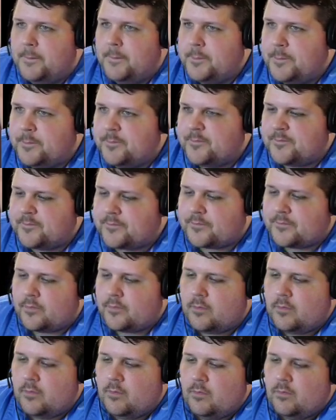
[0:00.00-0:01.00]

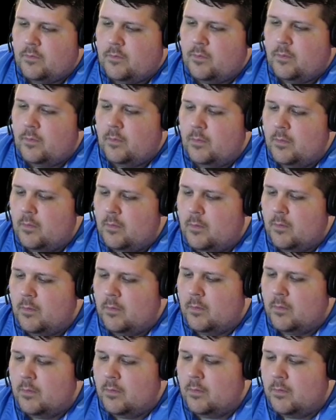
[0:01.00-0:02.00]

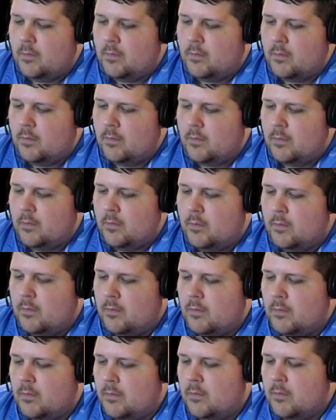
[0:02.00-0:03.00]

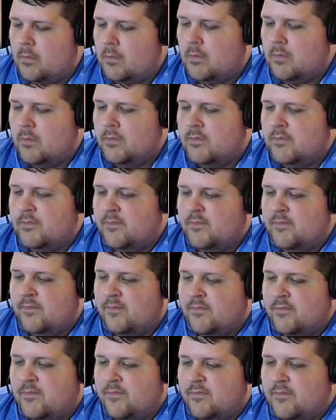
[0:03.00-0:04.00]

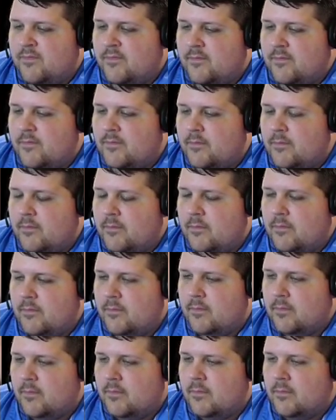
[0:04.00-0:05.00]

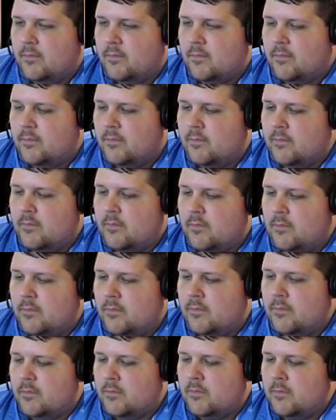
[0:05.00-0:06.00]

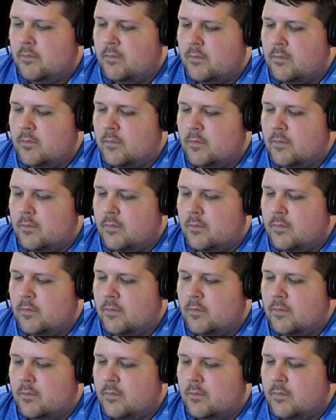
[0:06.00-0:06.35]
(no one is talking)